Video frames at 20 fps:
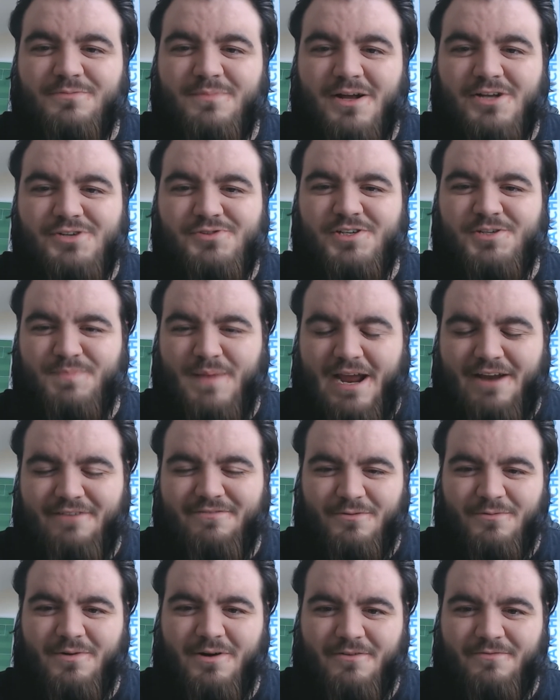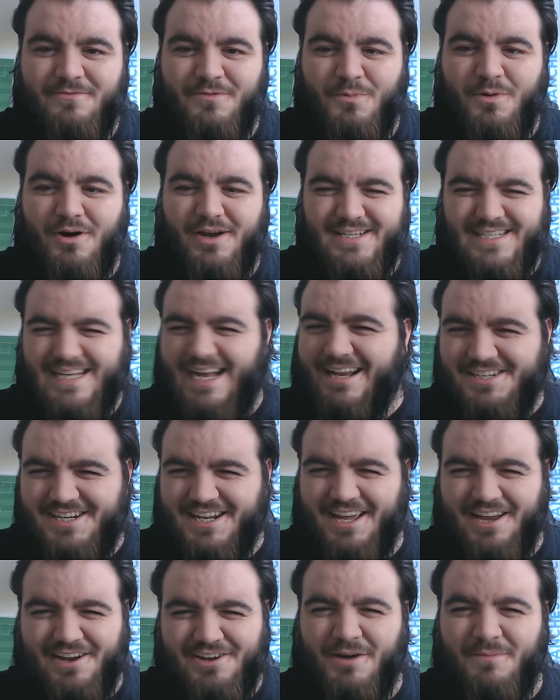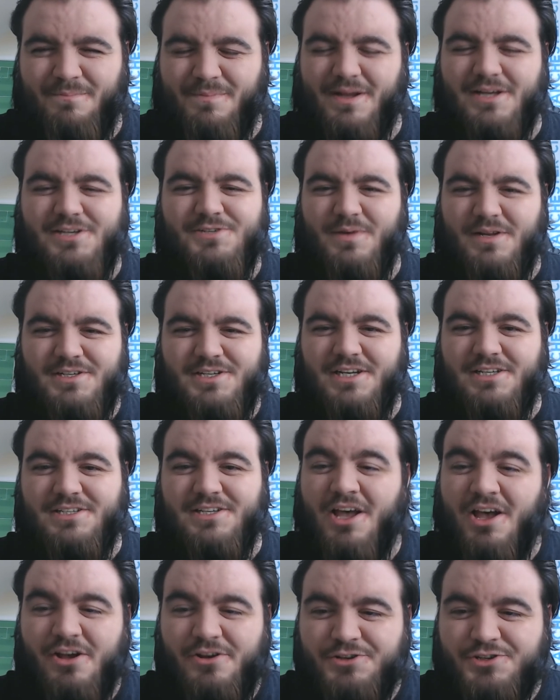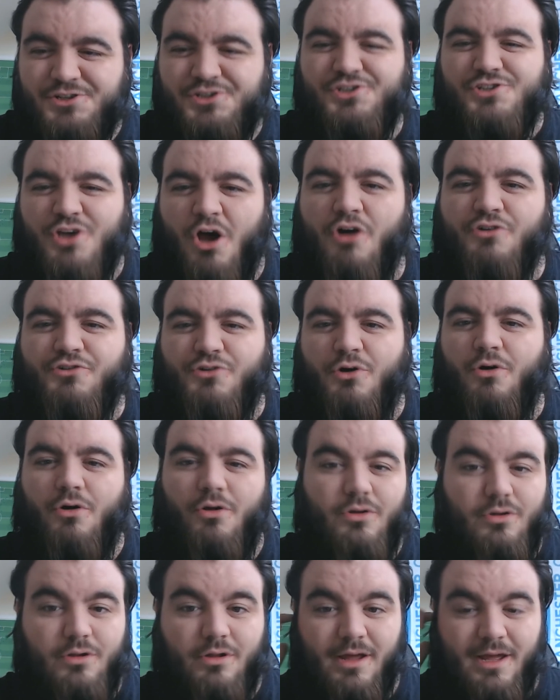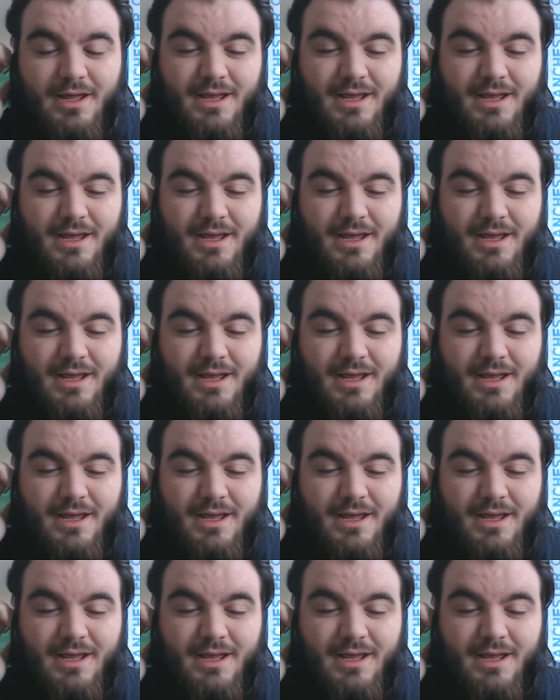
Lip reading: much respect for what he's actually accomplished, which is sod all.